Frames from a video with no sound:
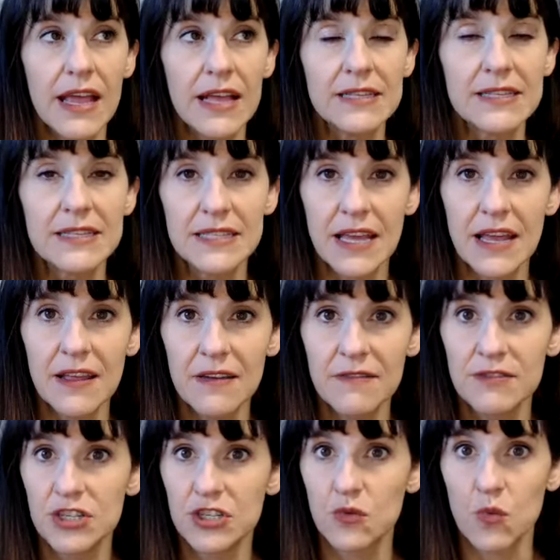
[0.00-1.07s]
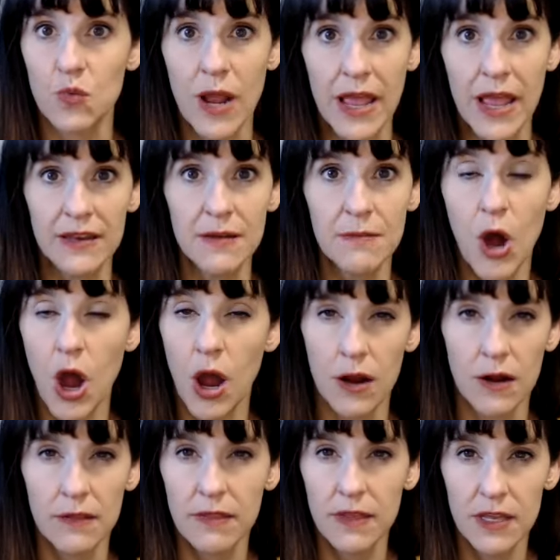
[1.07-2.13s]
instead of just random
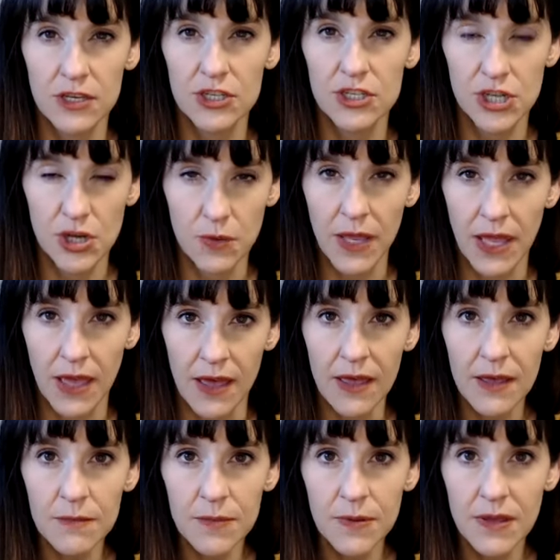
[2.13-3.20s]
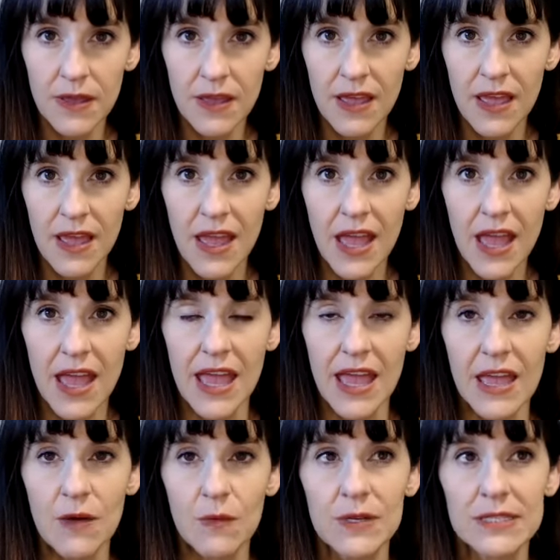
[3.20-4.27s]
hard things showing up,
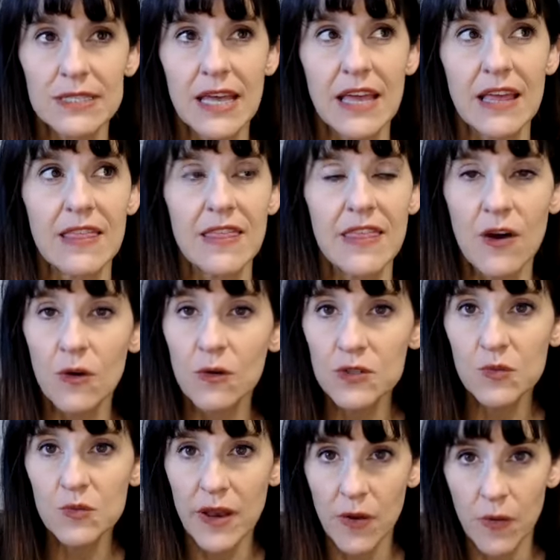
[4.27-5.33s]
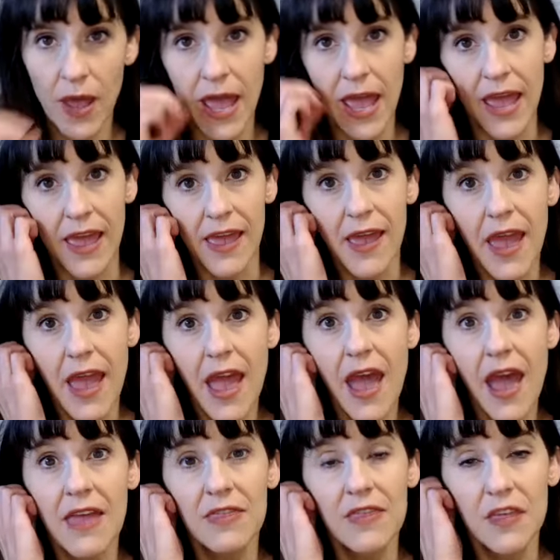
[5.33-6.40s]
it was like those went away.
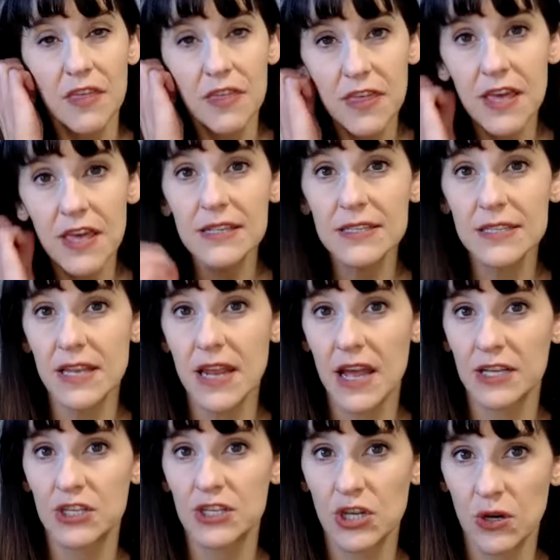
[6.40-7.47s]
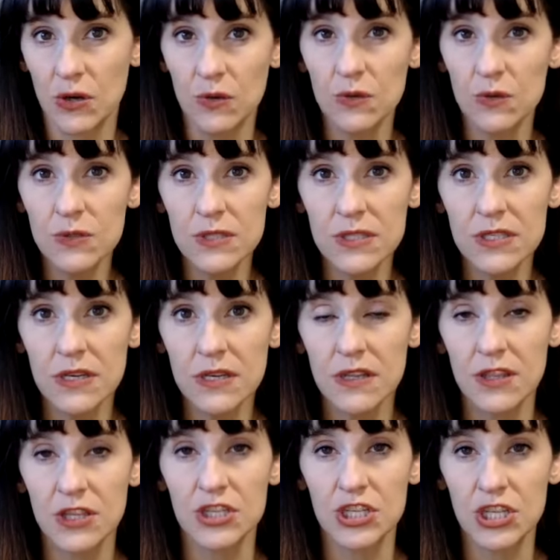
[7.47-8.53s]
And the things that I chose,
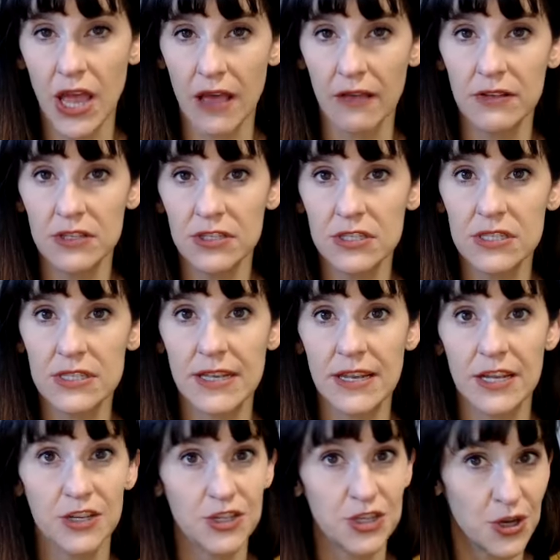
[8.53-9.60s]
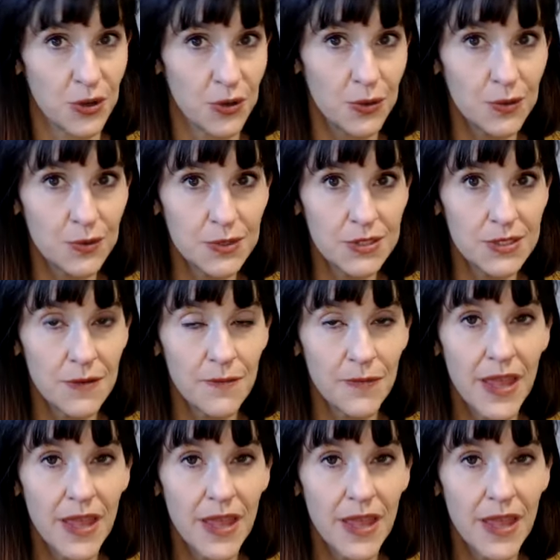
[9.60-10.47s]
the challenges that I chose,